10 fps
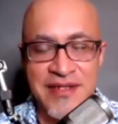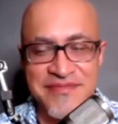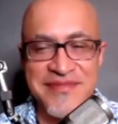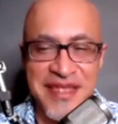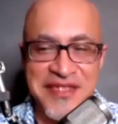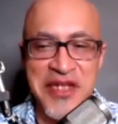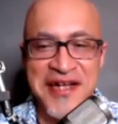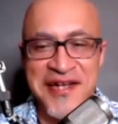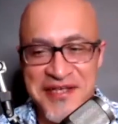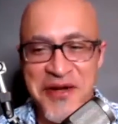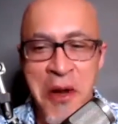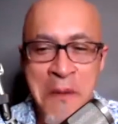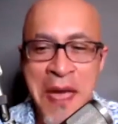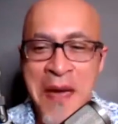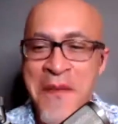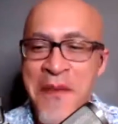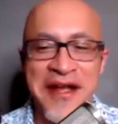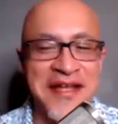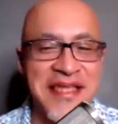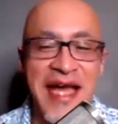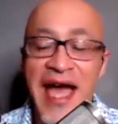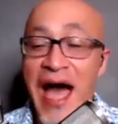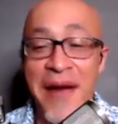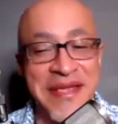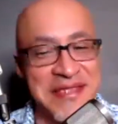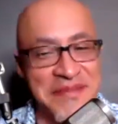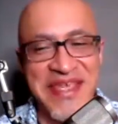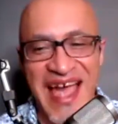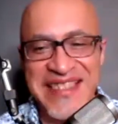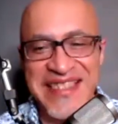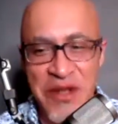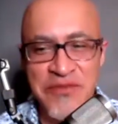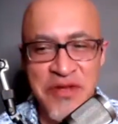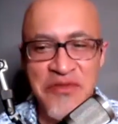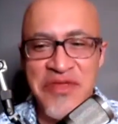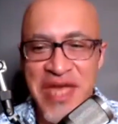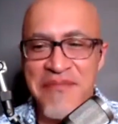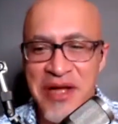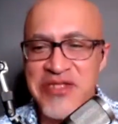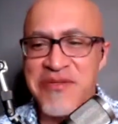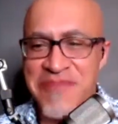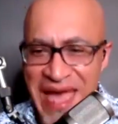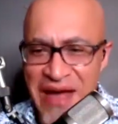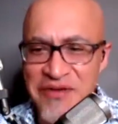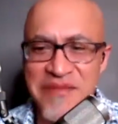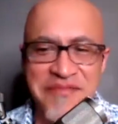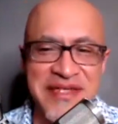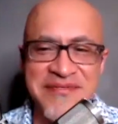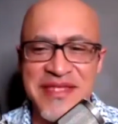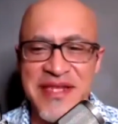TikTok a little bit more, because I mean, it's something I don't know that much about, but you